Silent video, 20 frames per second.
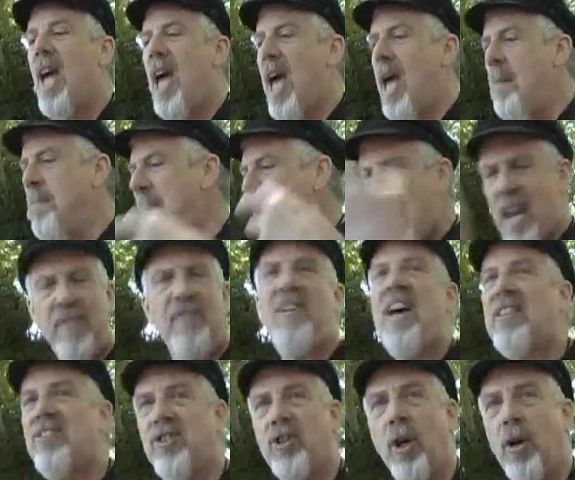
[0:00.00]
a
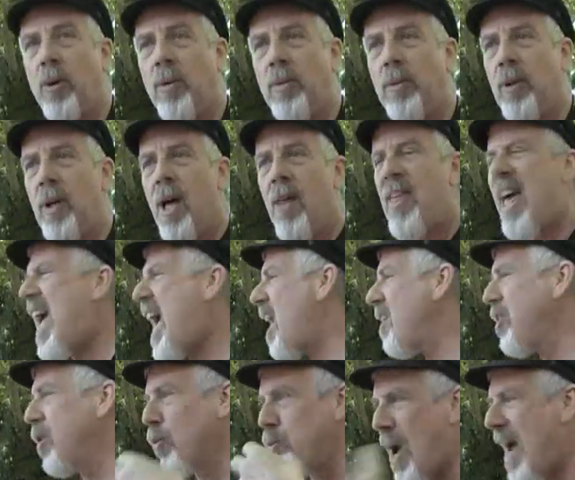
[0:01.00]
manifesto. They
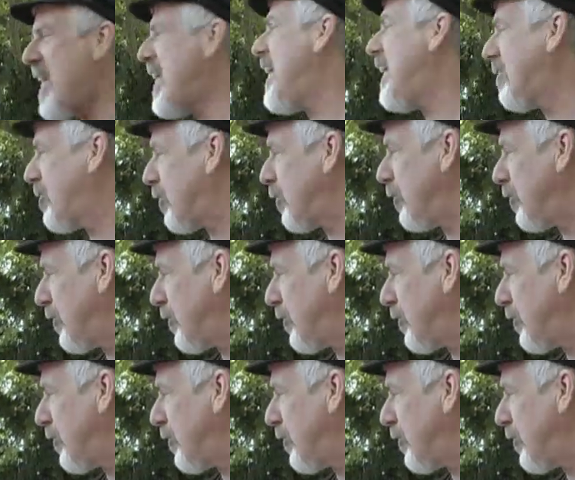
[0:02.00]
had the right answers,